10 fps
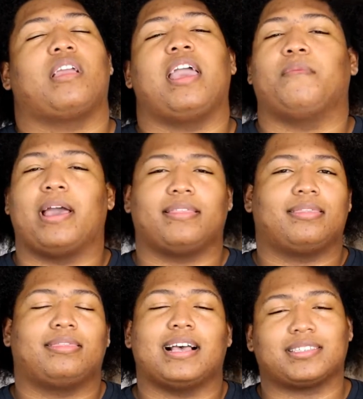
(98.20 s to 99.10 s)
Anyway,
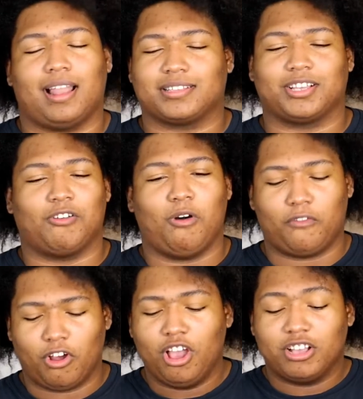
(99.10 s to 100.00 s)
that's a lot to go
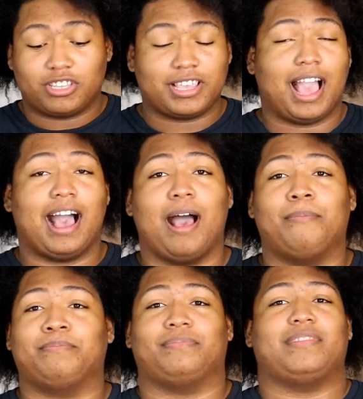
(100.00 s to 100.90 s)
over. So yeah,
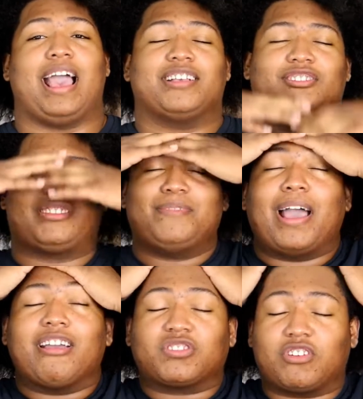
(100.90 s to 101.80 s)
as you can see,
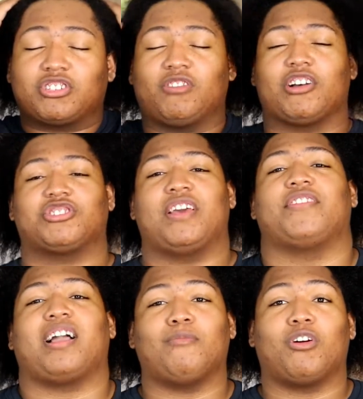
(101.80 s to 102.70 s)
my hair is freshly washed and
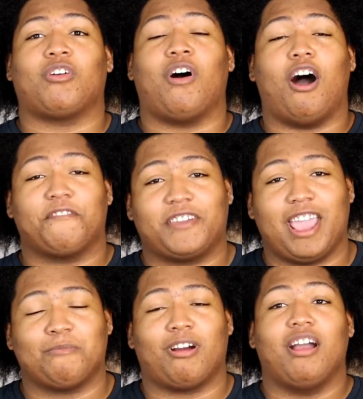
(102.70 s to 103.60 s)
everything. I'm gonna go off
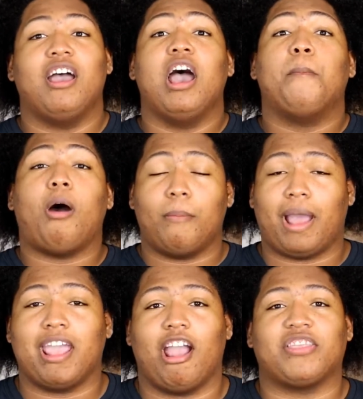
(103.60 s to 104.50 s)
camera, part
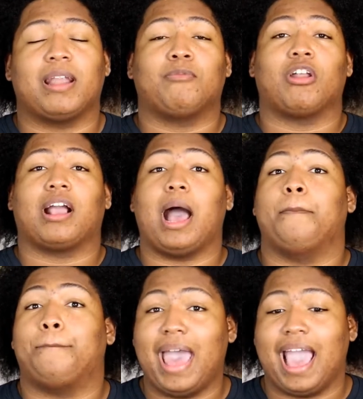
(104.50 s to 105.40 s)
my hair, and then I'm gonna
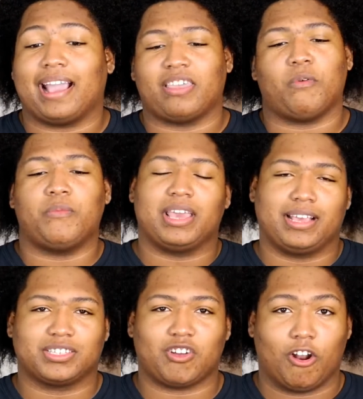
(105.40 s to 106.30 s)
come back, and that way we can
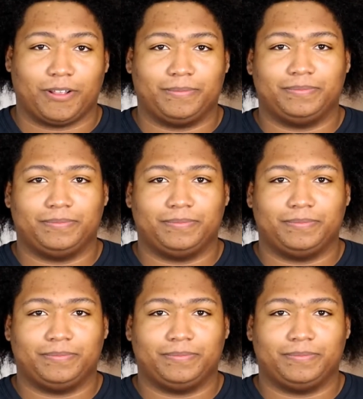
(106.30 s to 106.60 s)
get started.